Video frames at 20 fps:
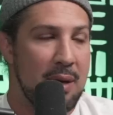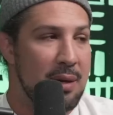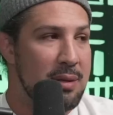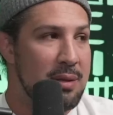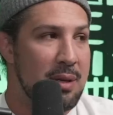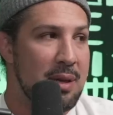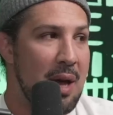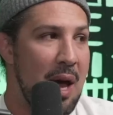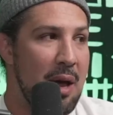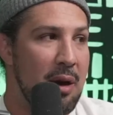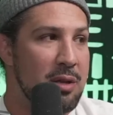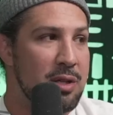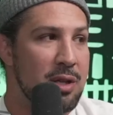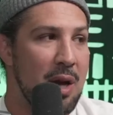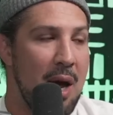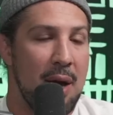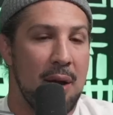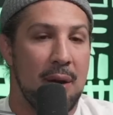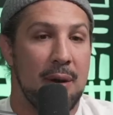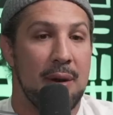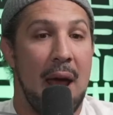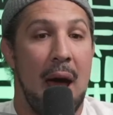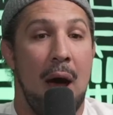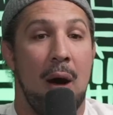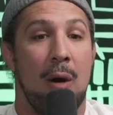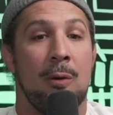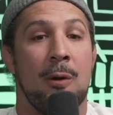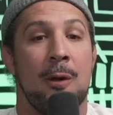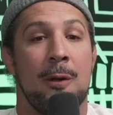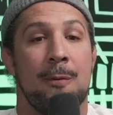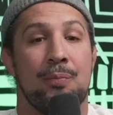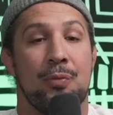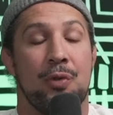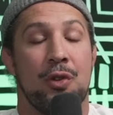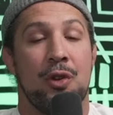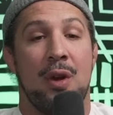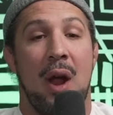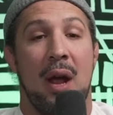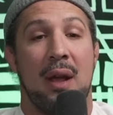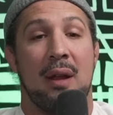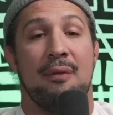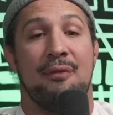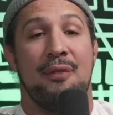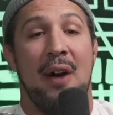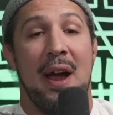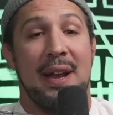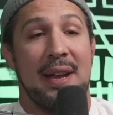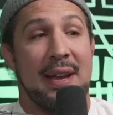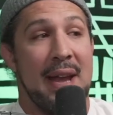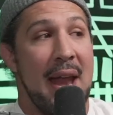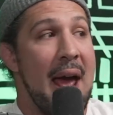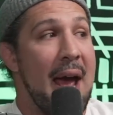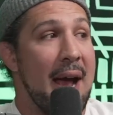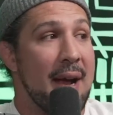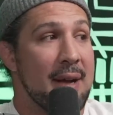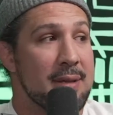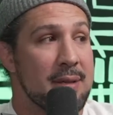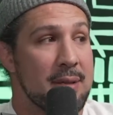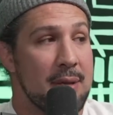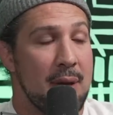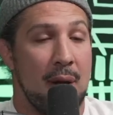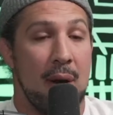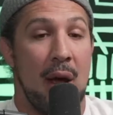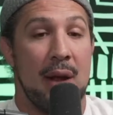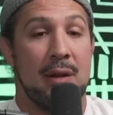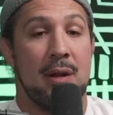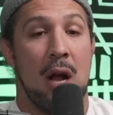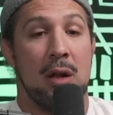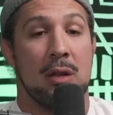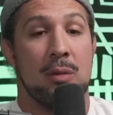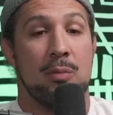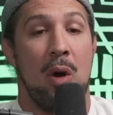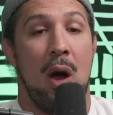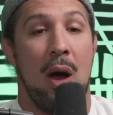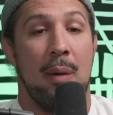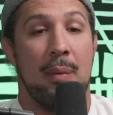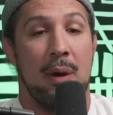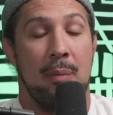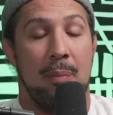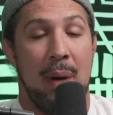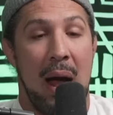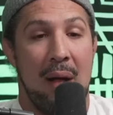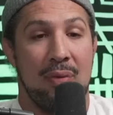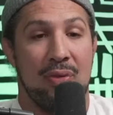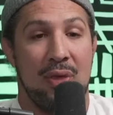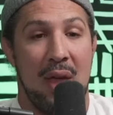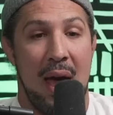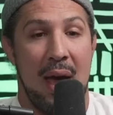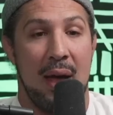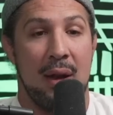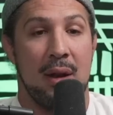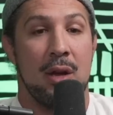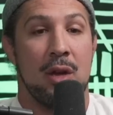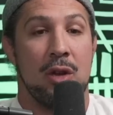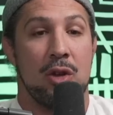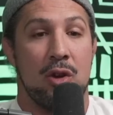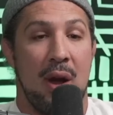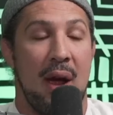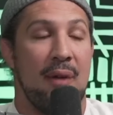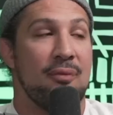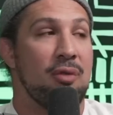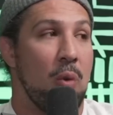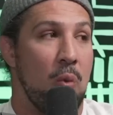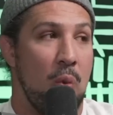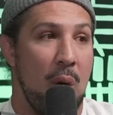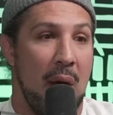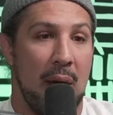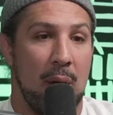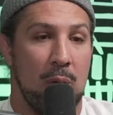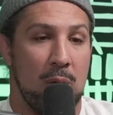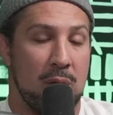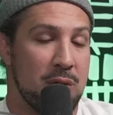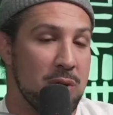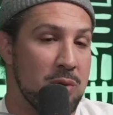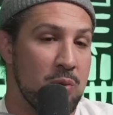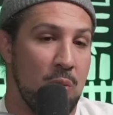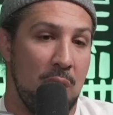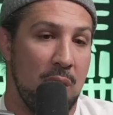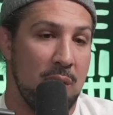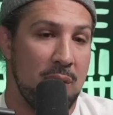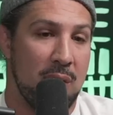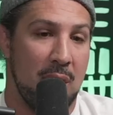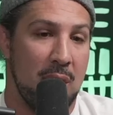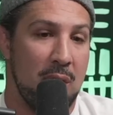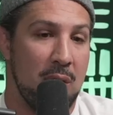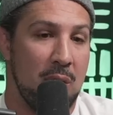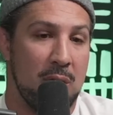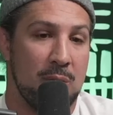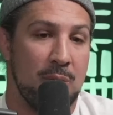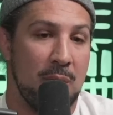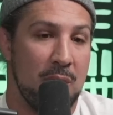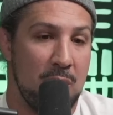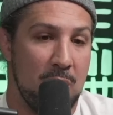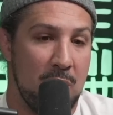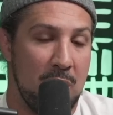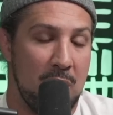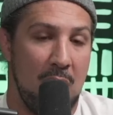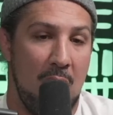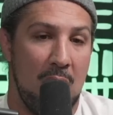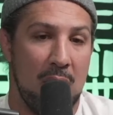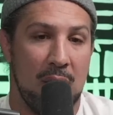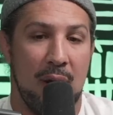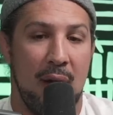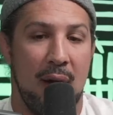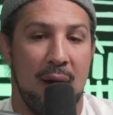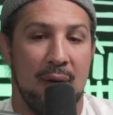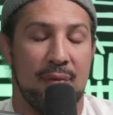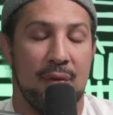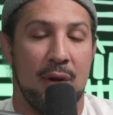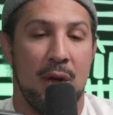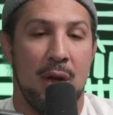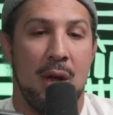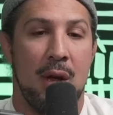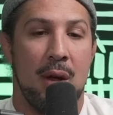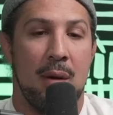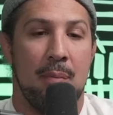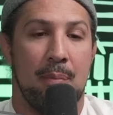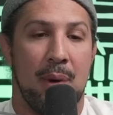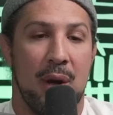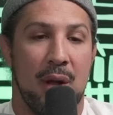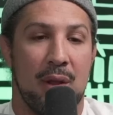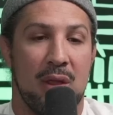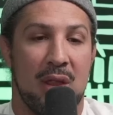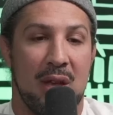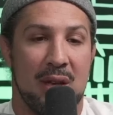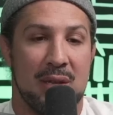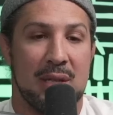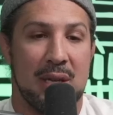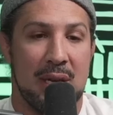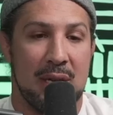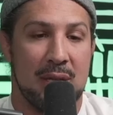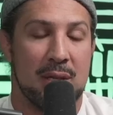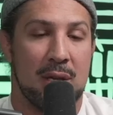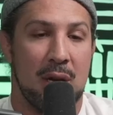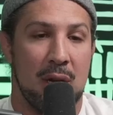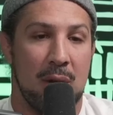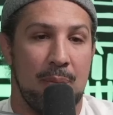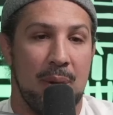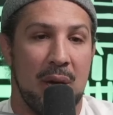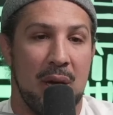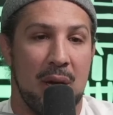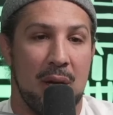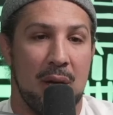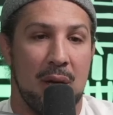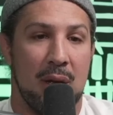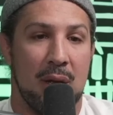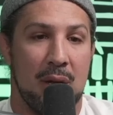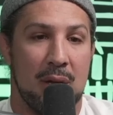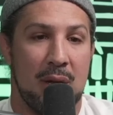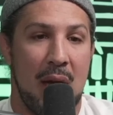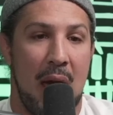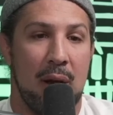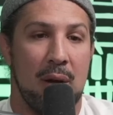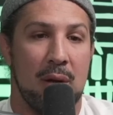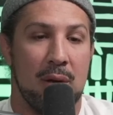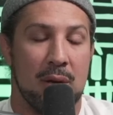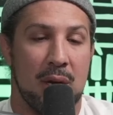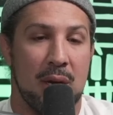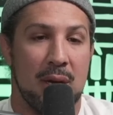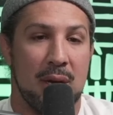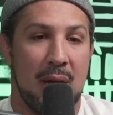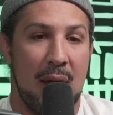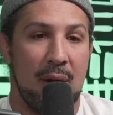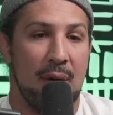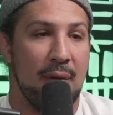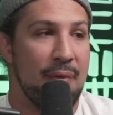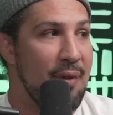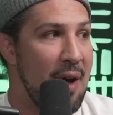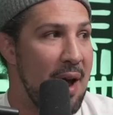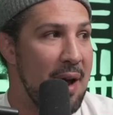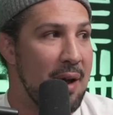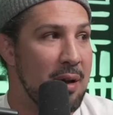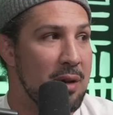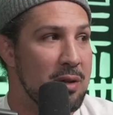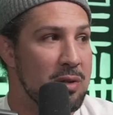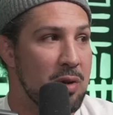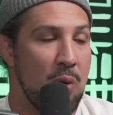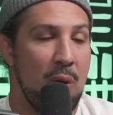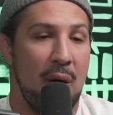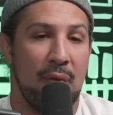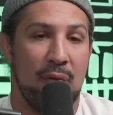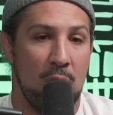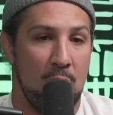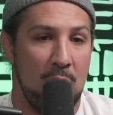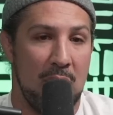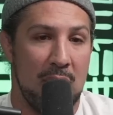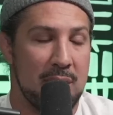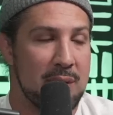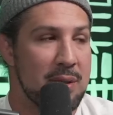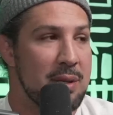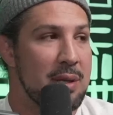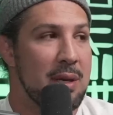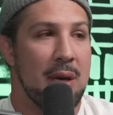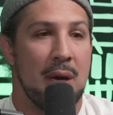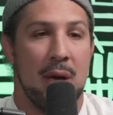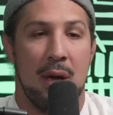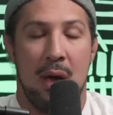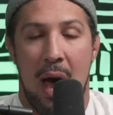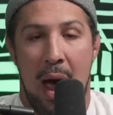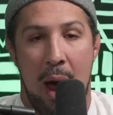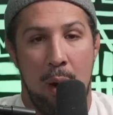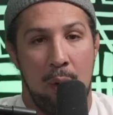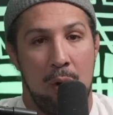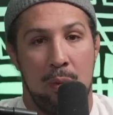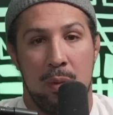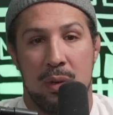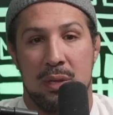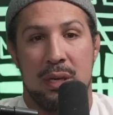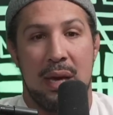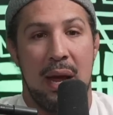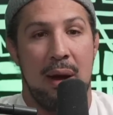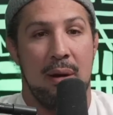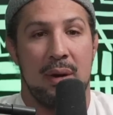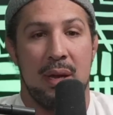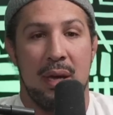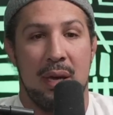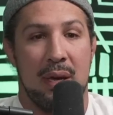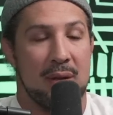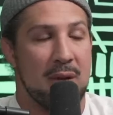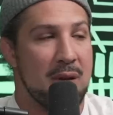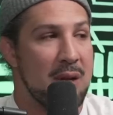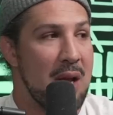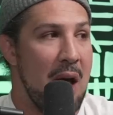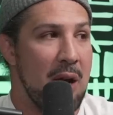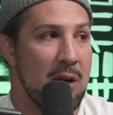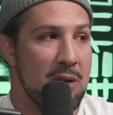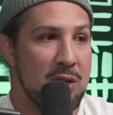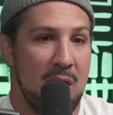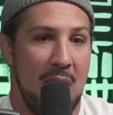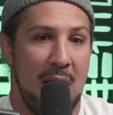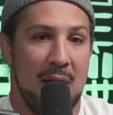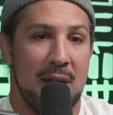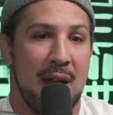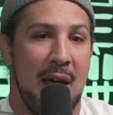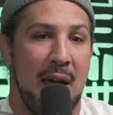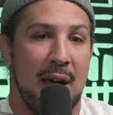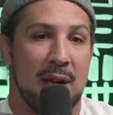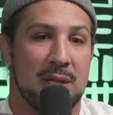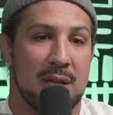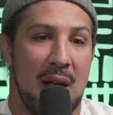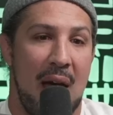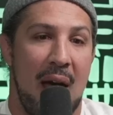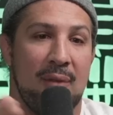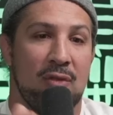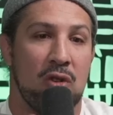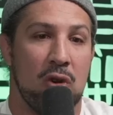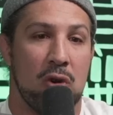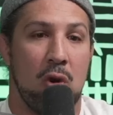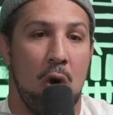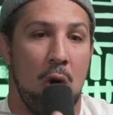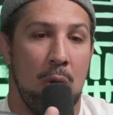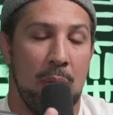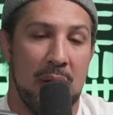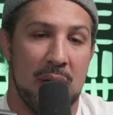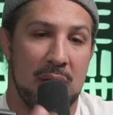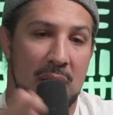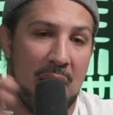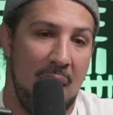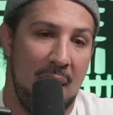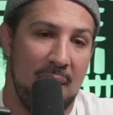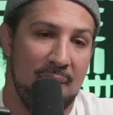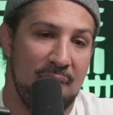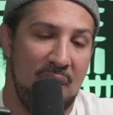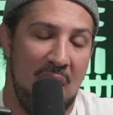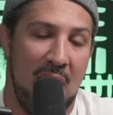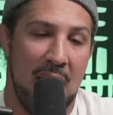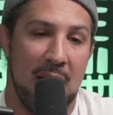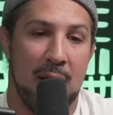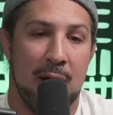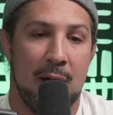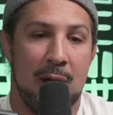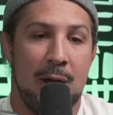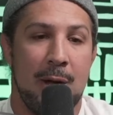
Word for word: gets a title shot. Now you're not going to fight next, and I talked to Muhammad about that. You have to wait, which is worth it. You know, he's been doing it long enough. But this is going to be a, a title contender fight. So whoever wins, I would almost guarantee gets a title shot next after Colby and Leon fight.